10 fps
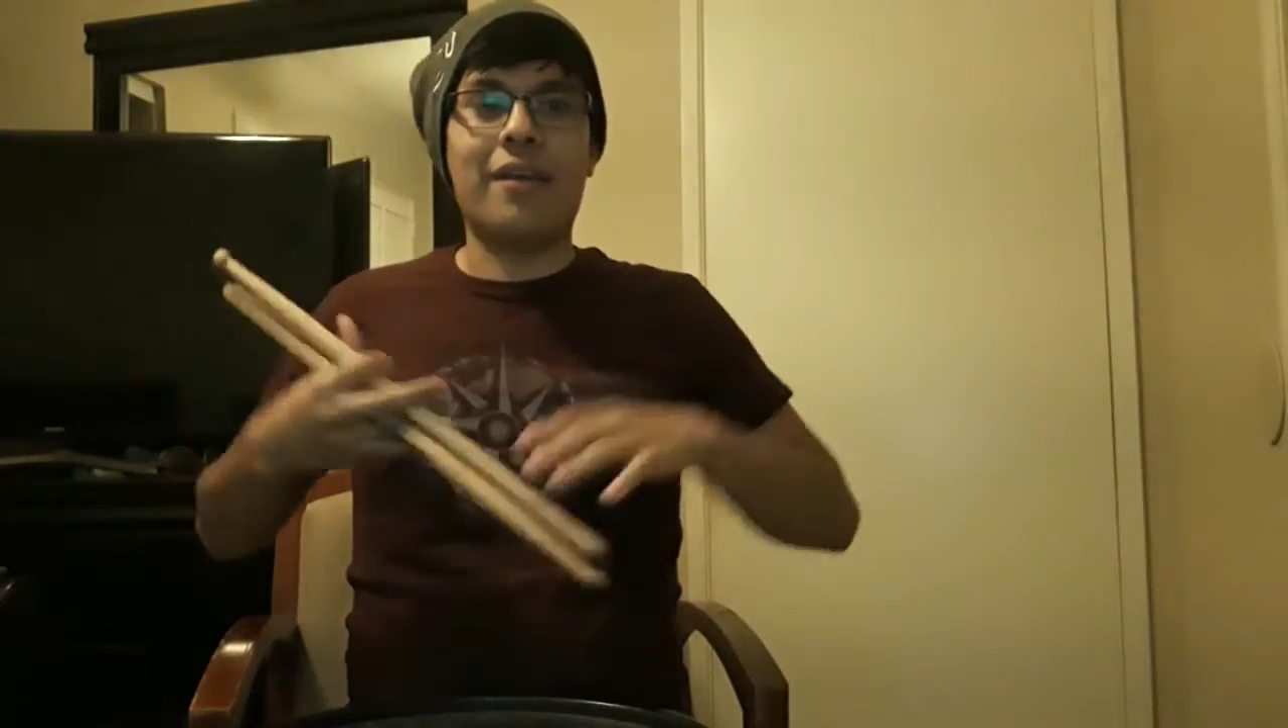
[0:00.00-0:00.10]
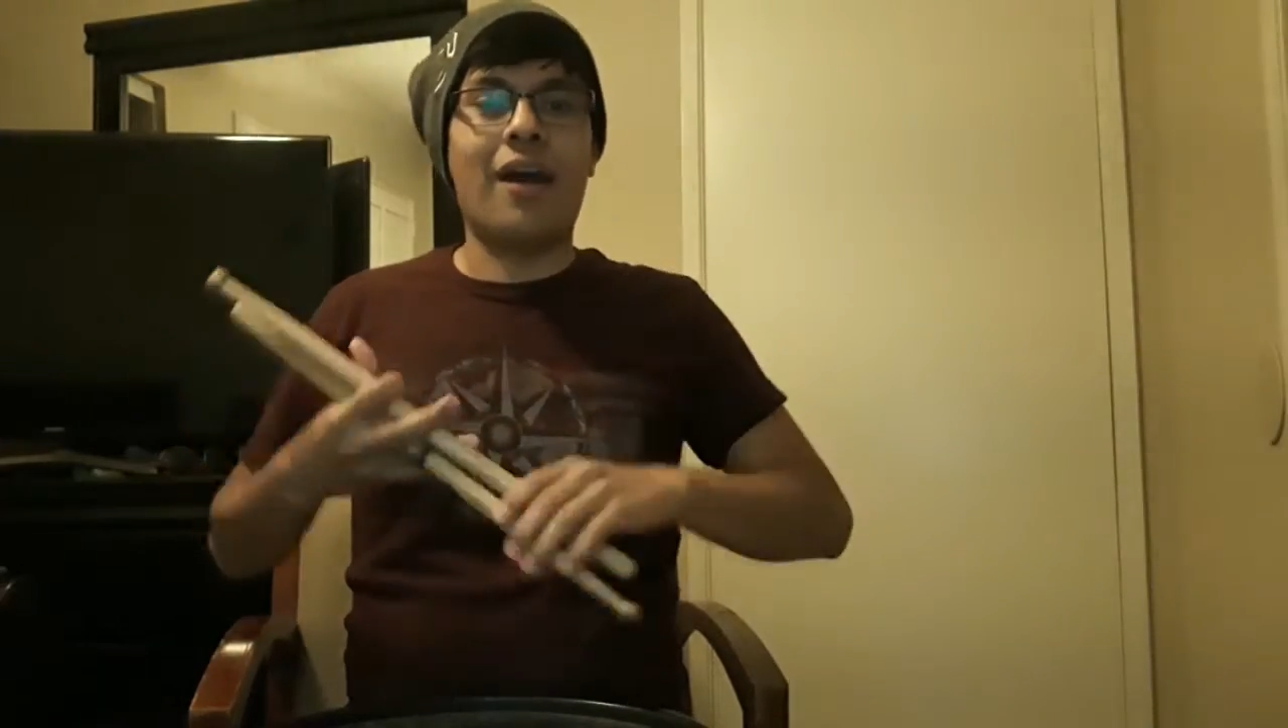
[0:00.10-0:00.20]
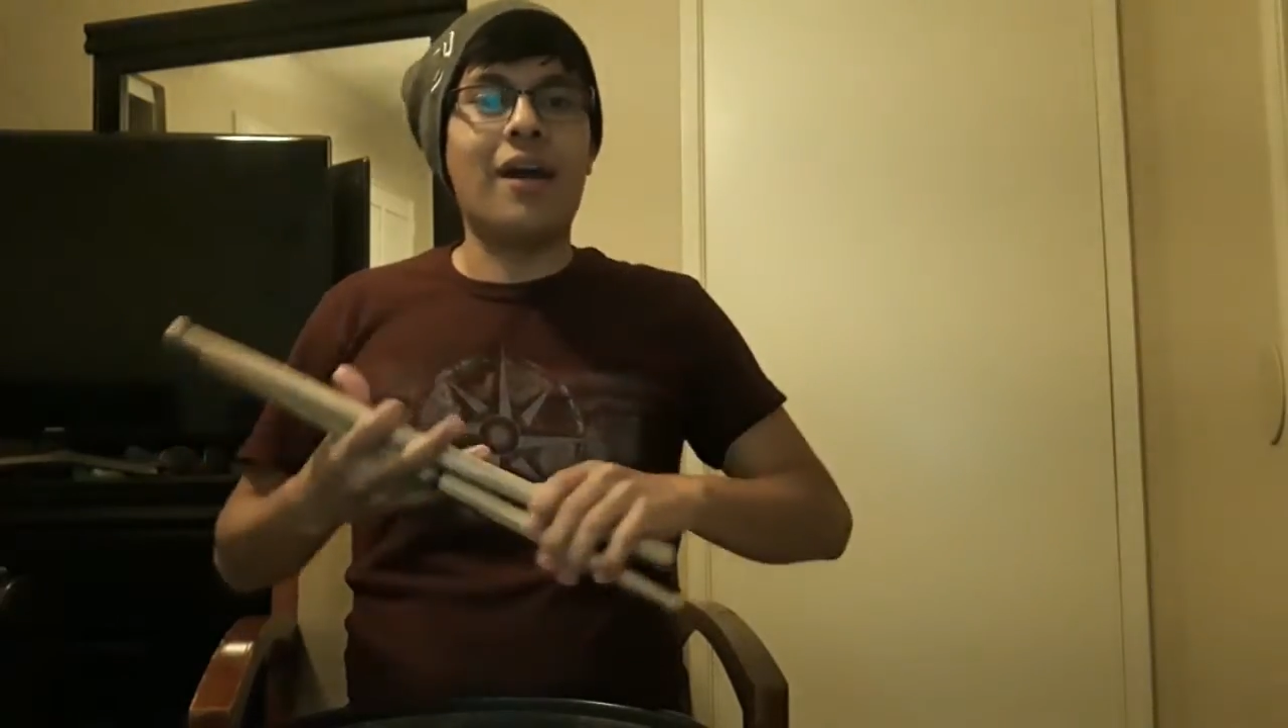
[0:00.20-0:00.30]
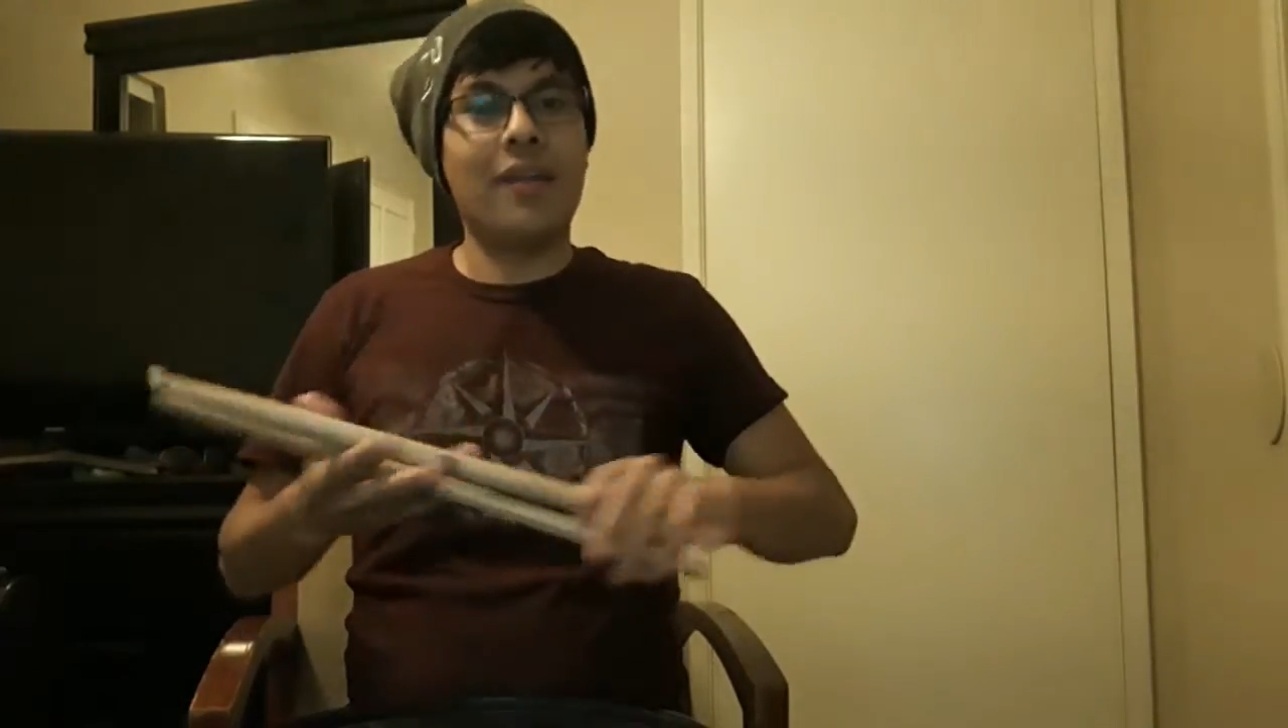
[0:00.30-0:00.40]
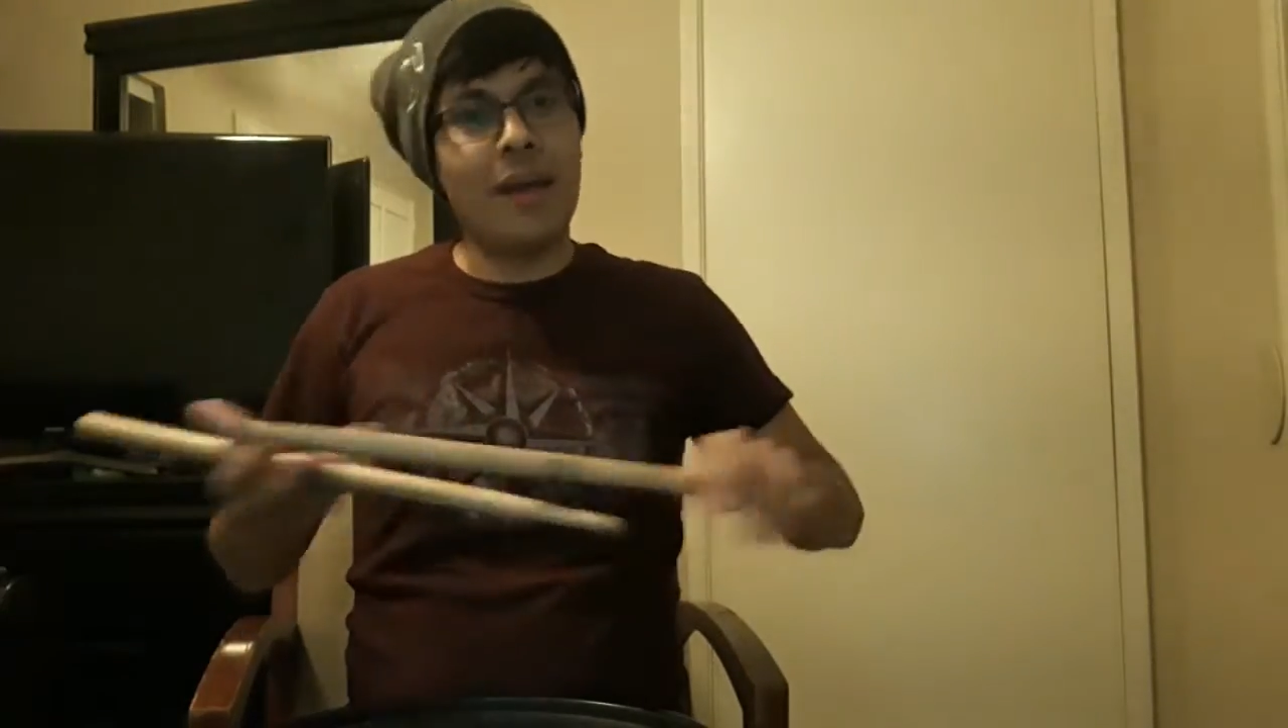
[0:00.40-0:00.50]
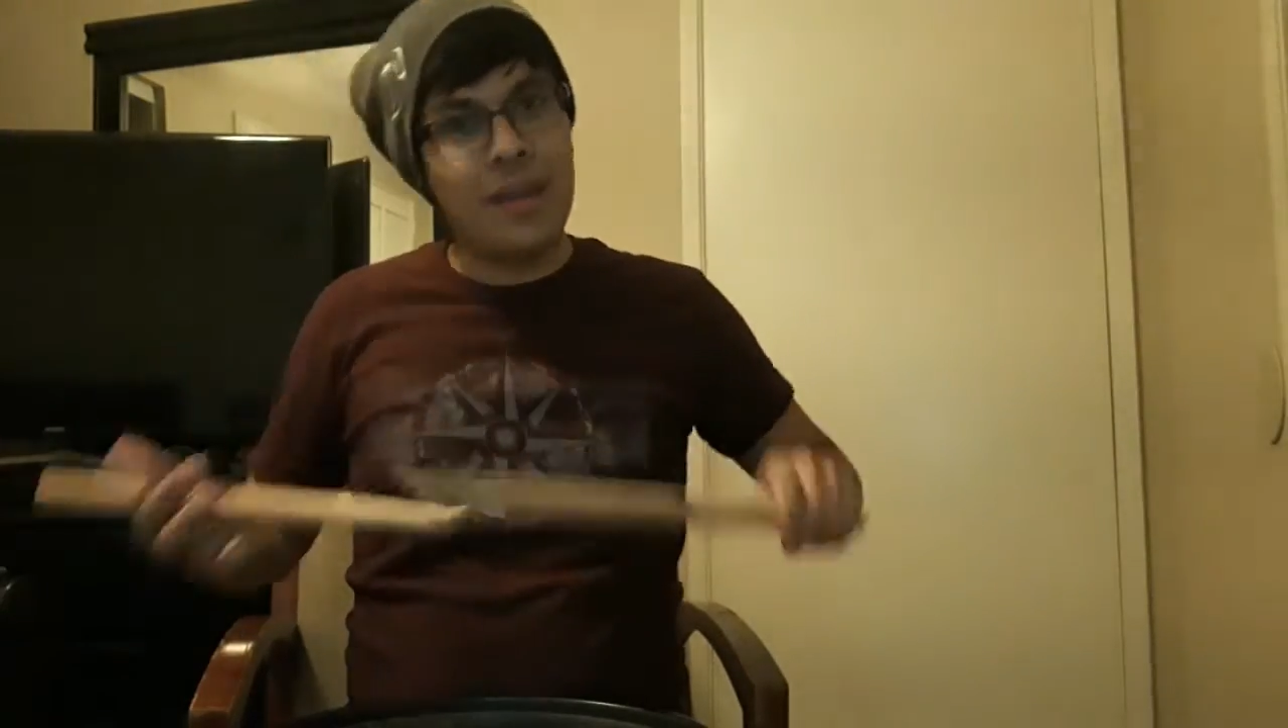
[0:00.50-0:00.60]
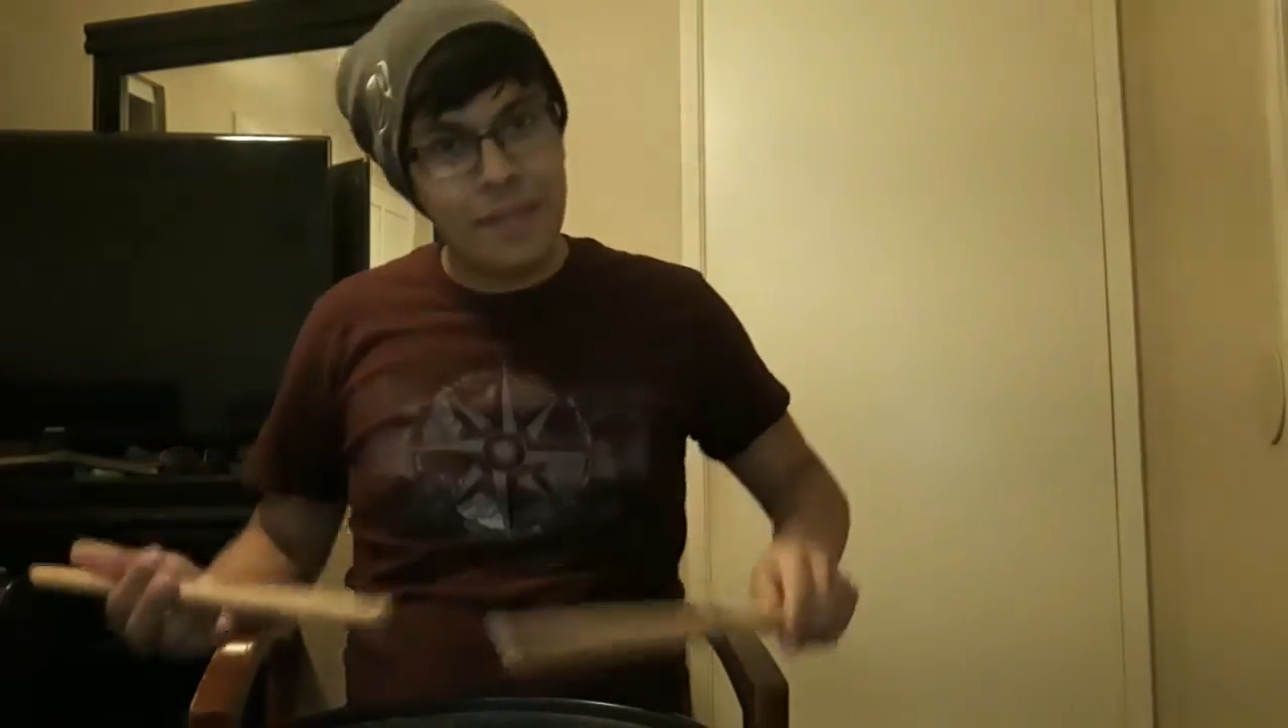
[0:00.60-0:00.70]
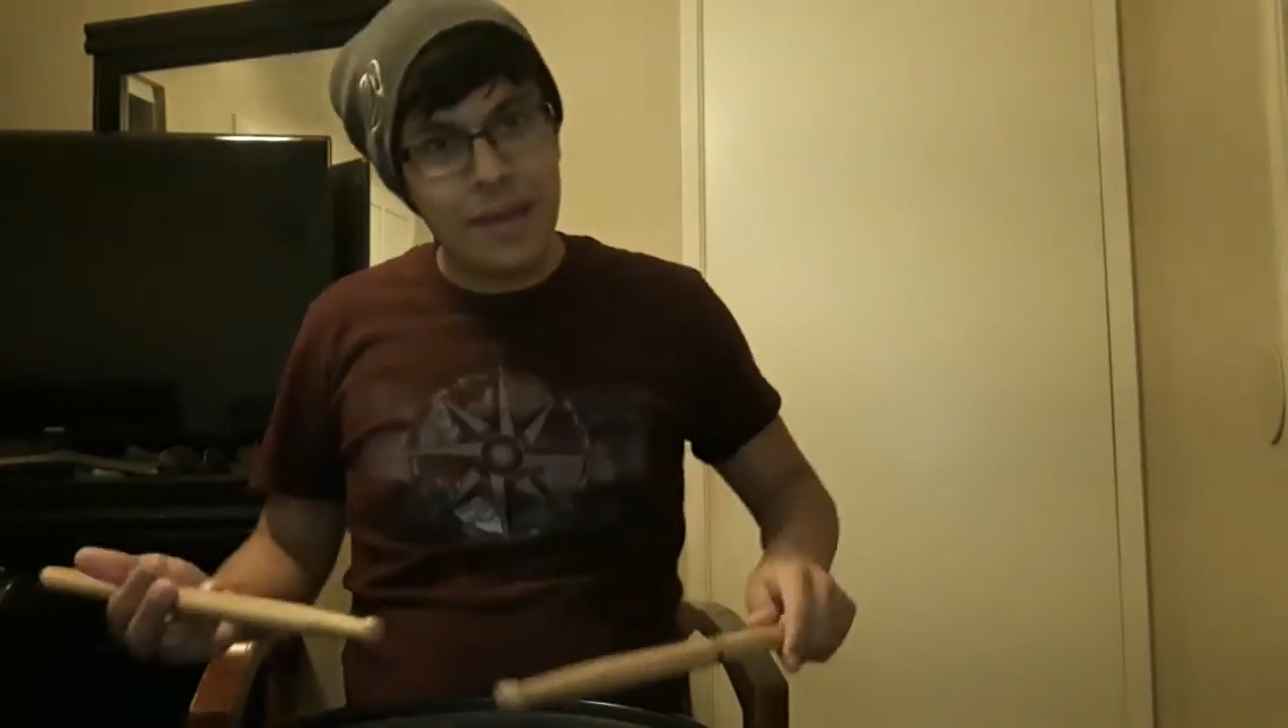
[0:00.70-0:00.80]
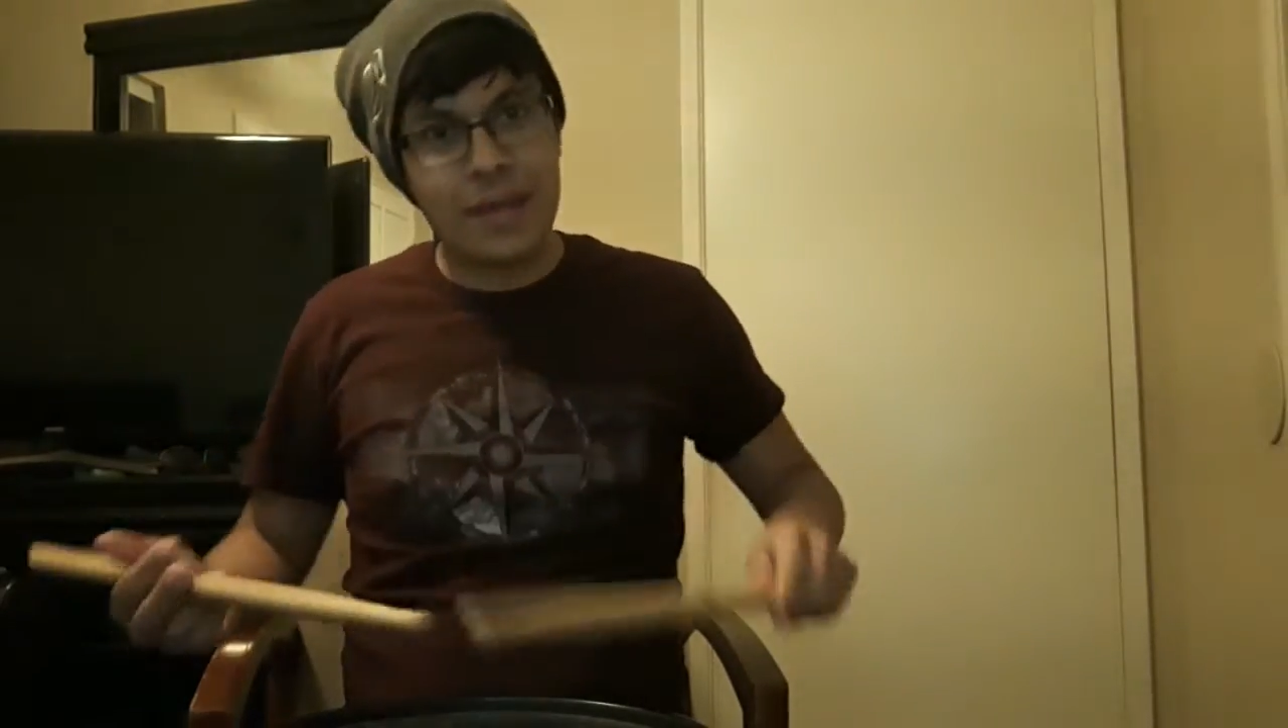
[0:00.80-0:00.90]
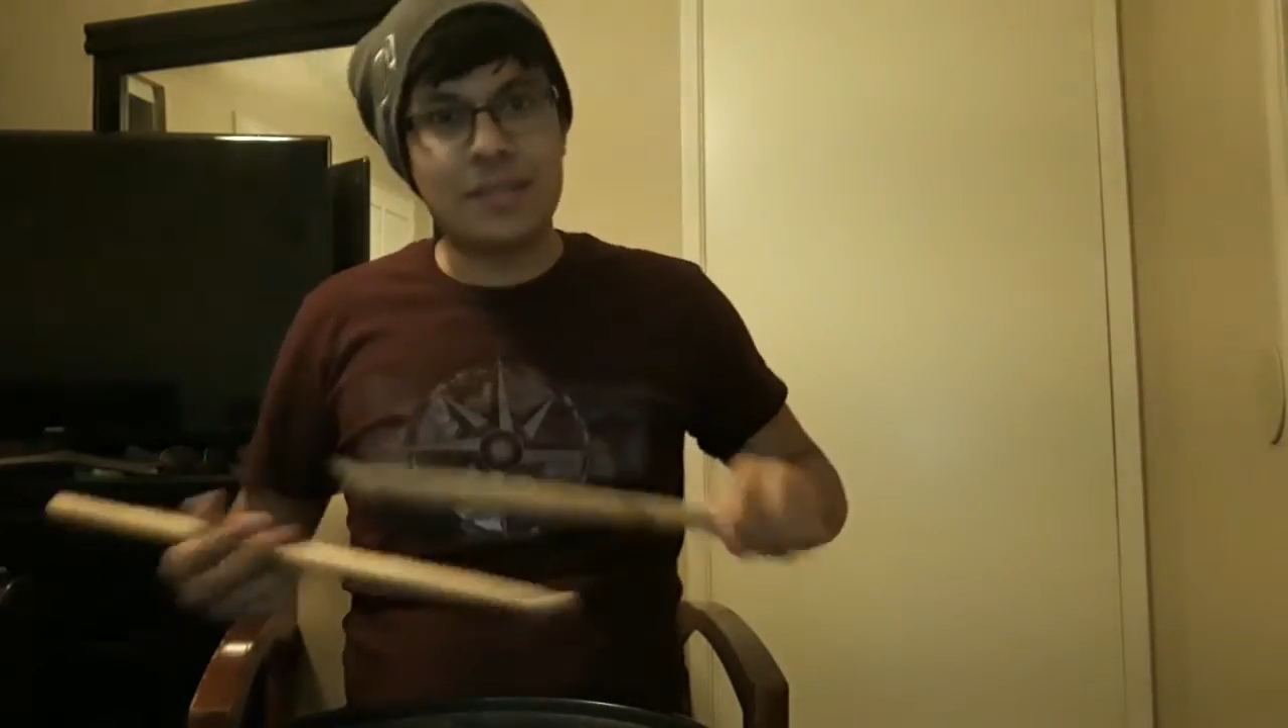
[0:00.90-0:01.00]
not in the hands.